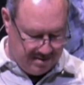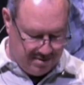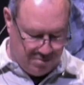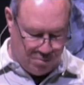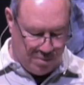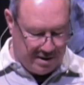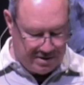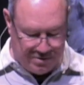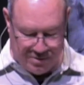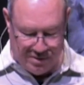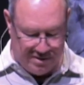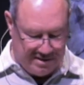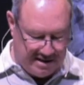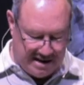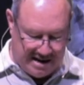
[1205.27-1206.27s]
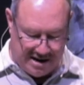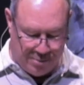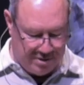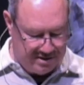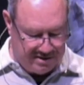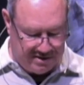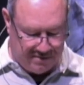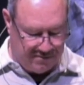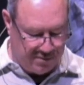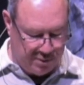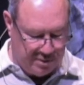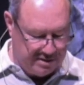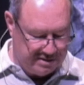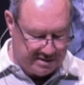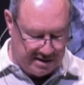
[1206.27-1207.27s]
One truth today I want us to
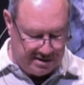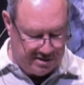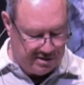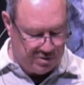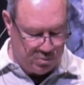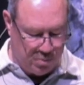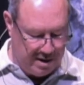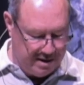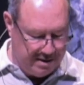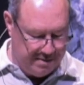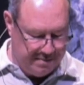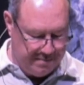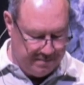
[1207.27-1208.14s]
focus on, just one.